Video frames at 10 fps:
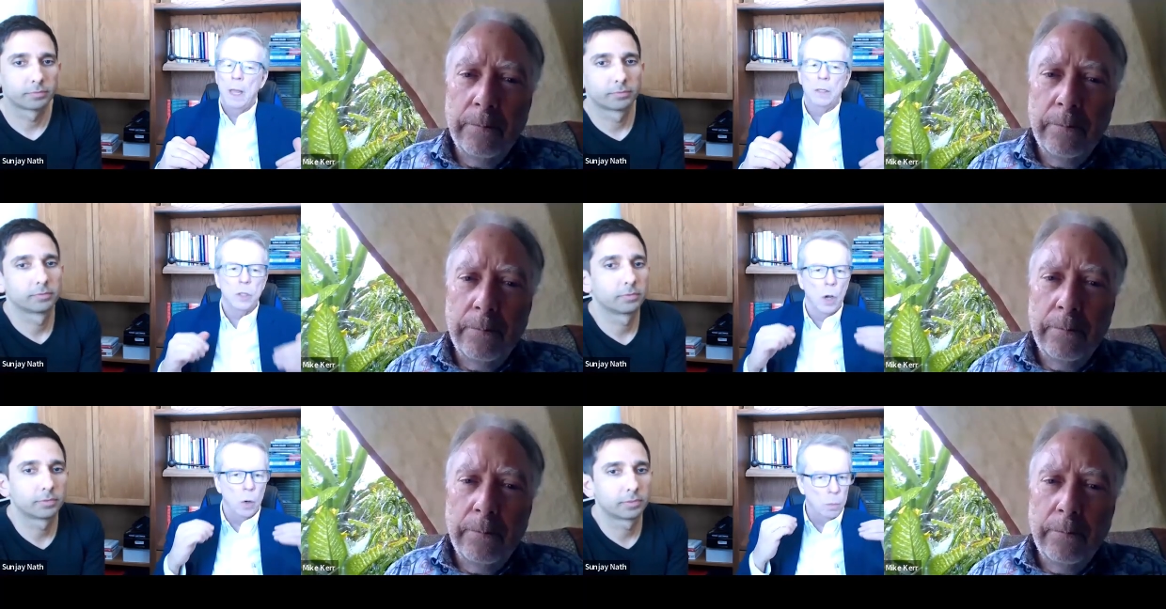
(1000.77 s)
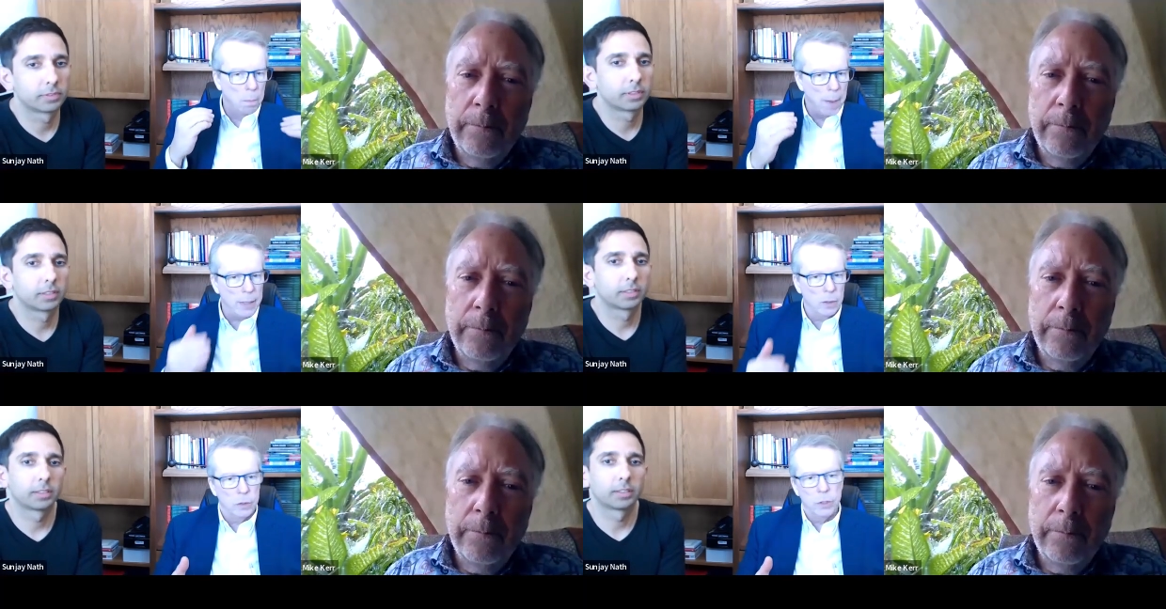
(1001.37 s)
Speaker 1: So,
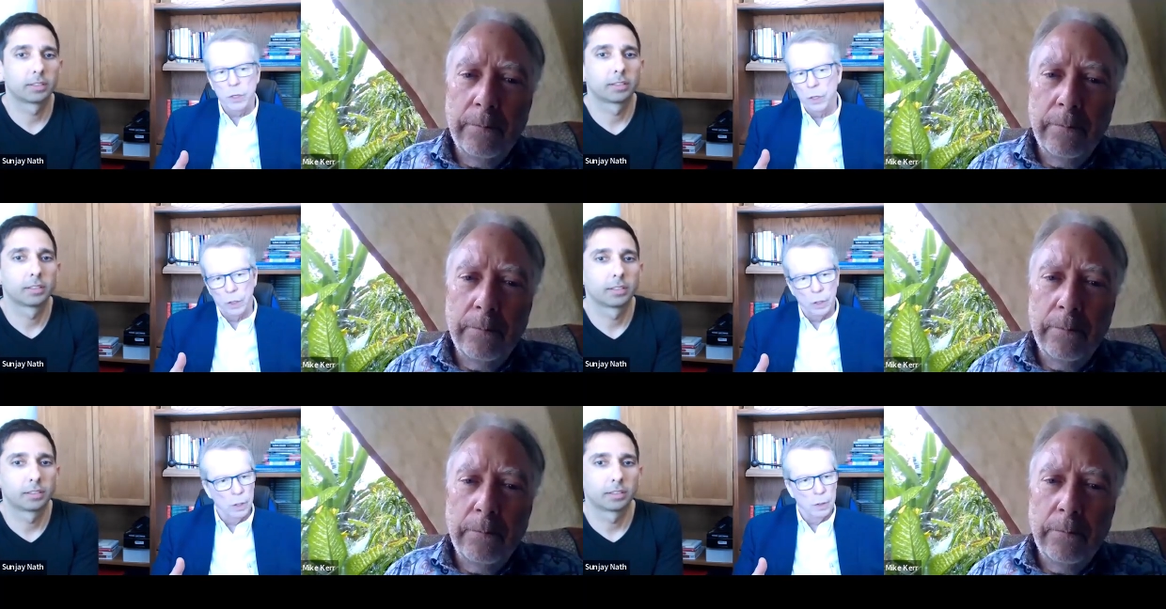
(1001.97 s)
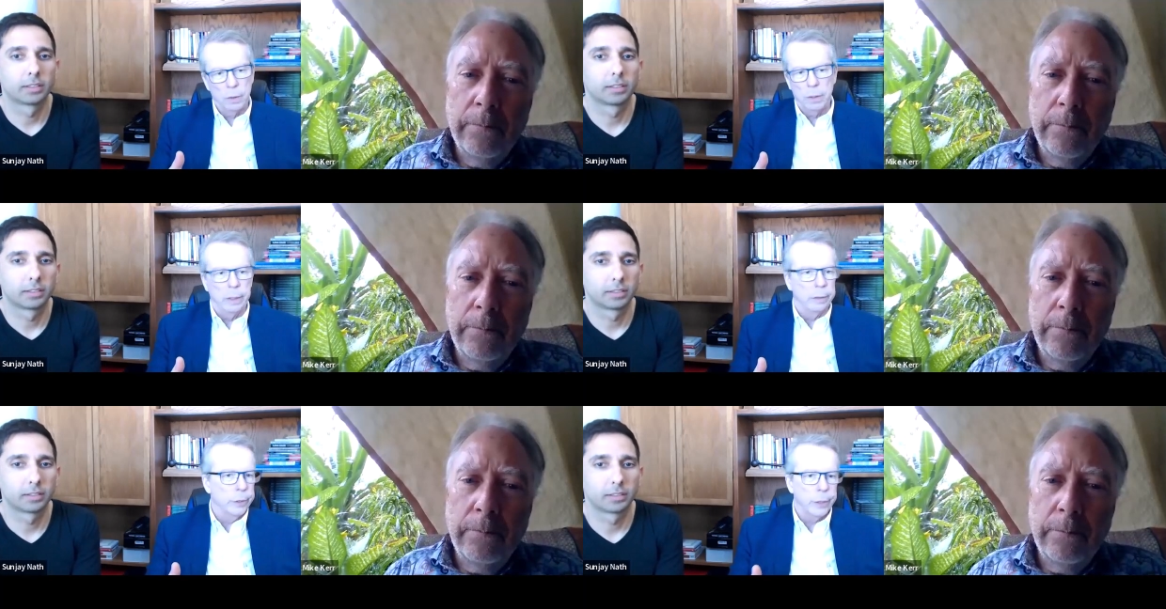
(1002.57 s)
Michael, to your you
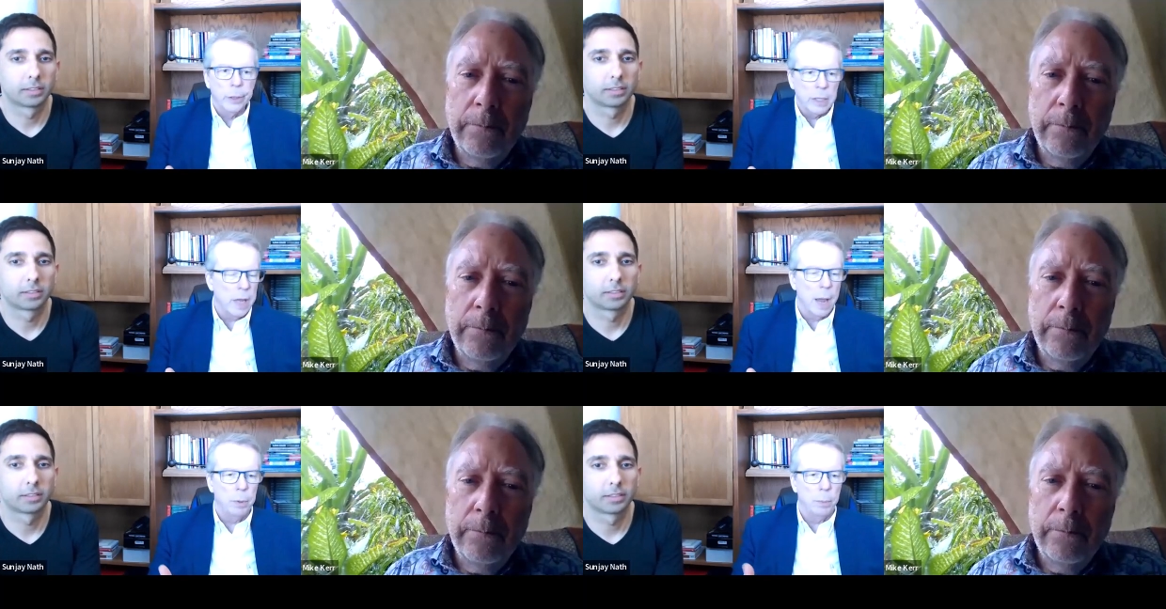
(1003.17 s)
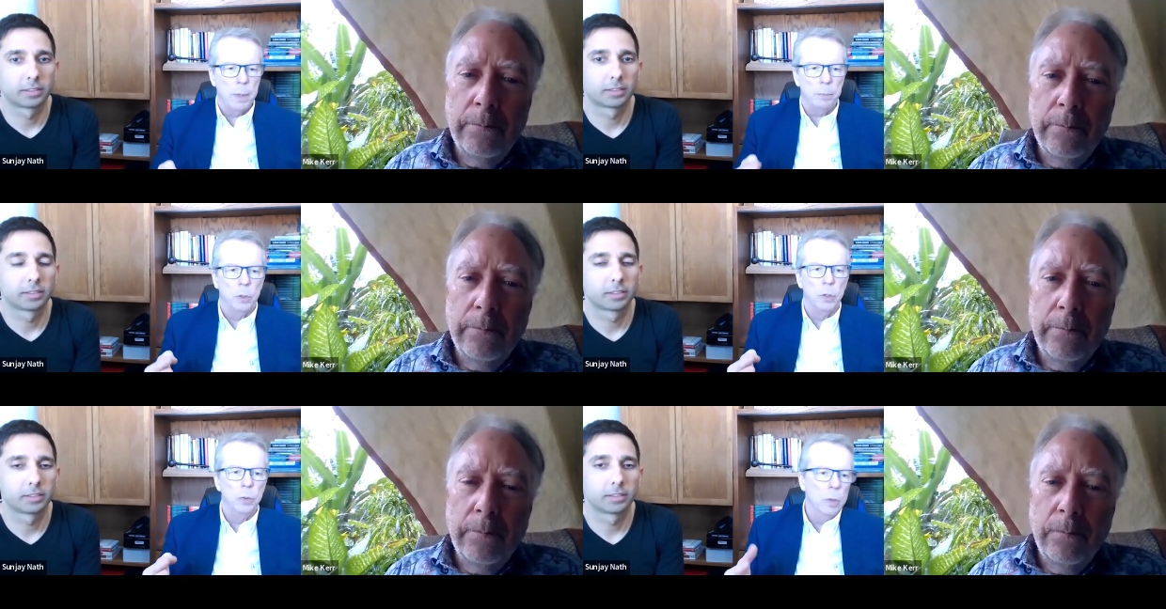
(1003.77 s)
know to your example, people
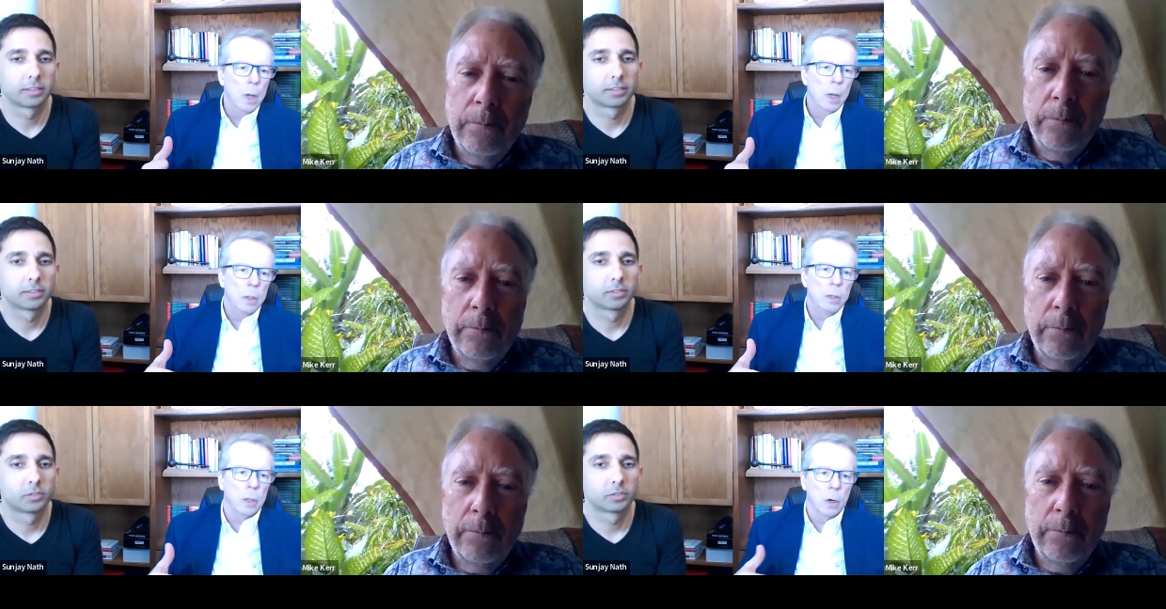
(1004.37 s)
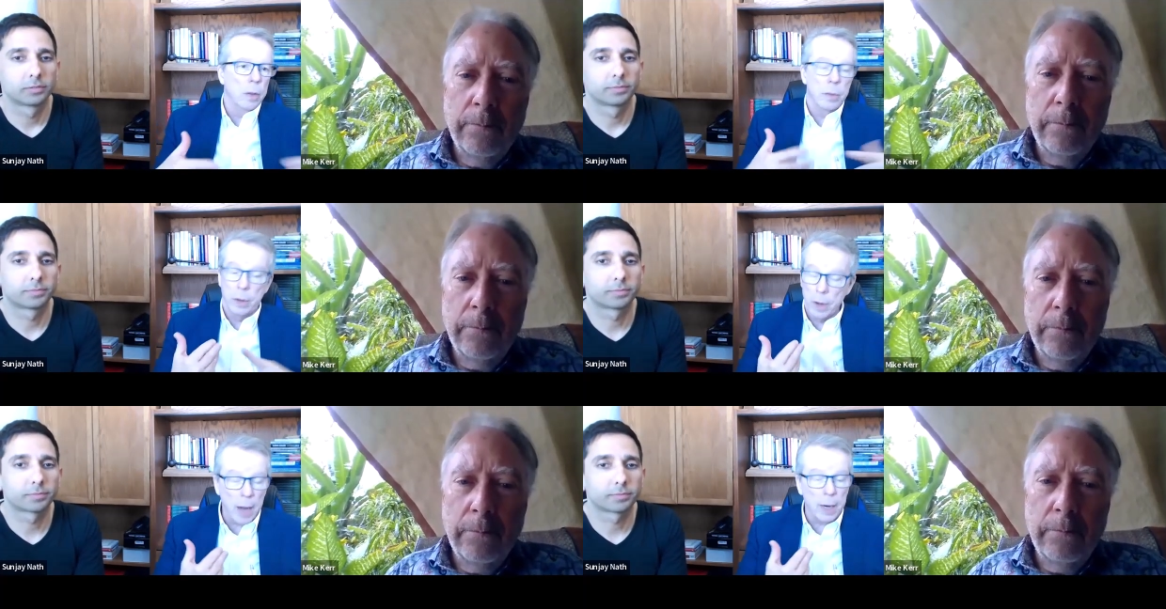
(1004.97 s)
who you know are, they're
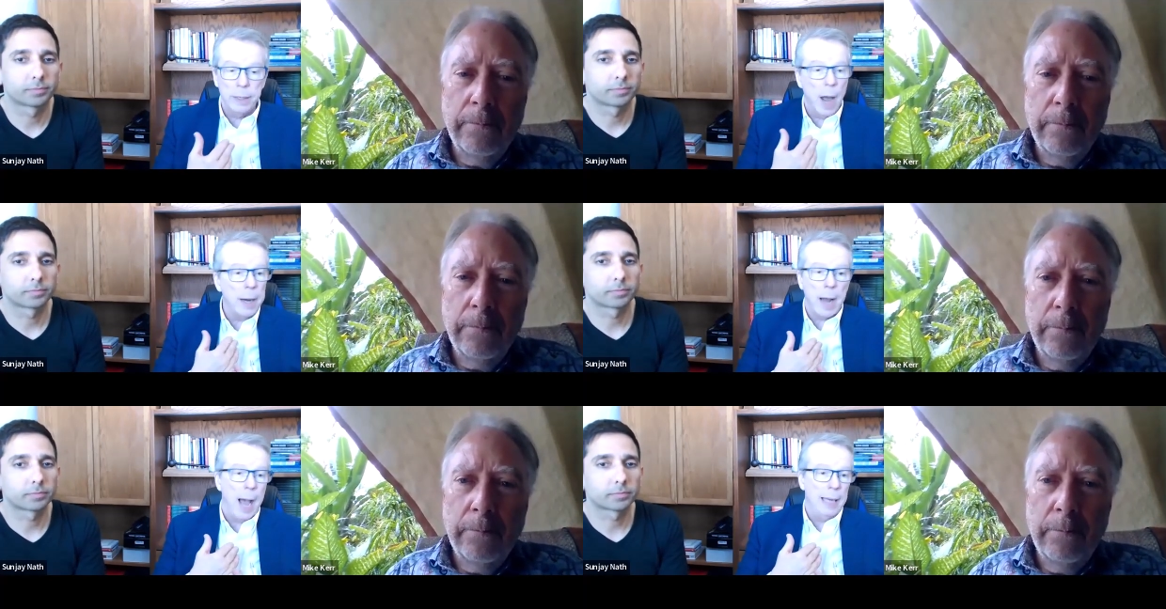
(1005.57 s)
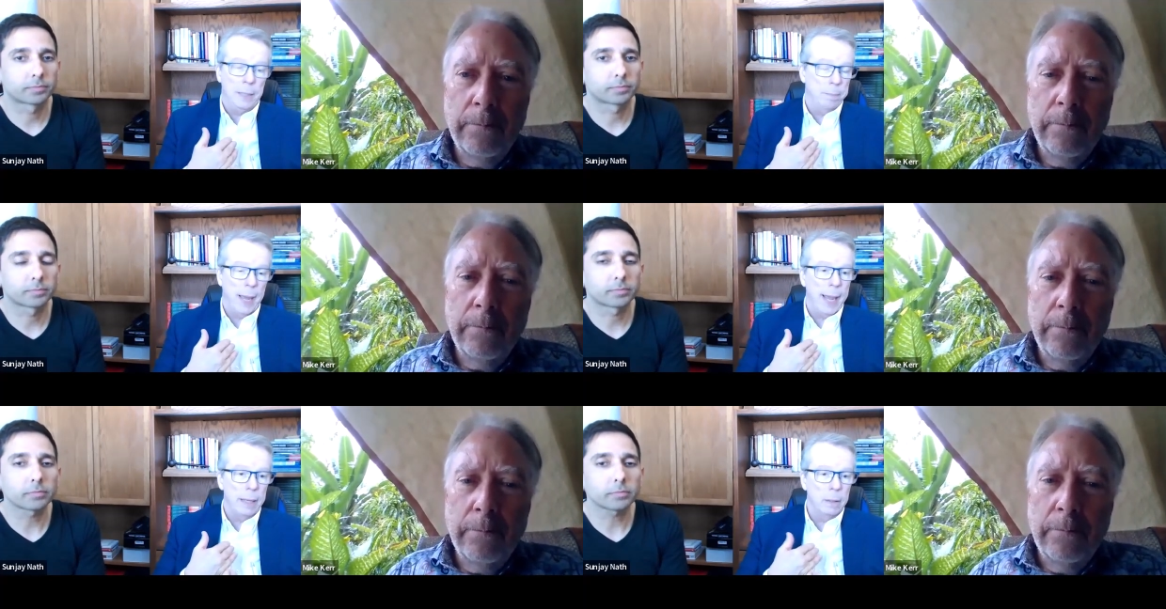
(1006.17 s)
not not highly
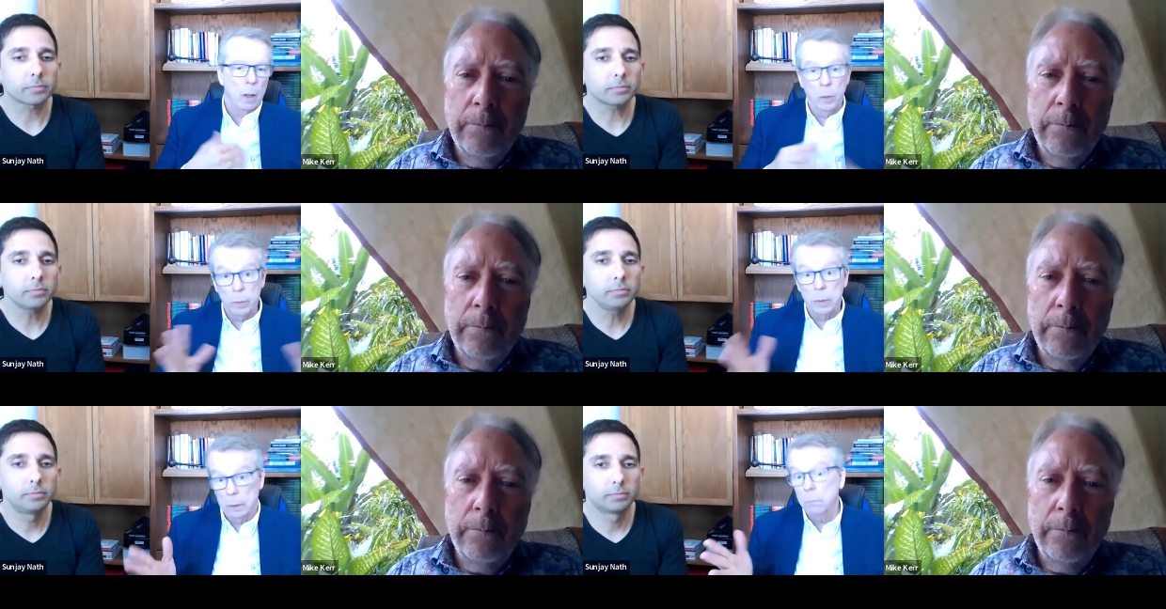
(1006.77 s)
paid, although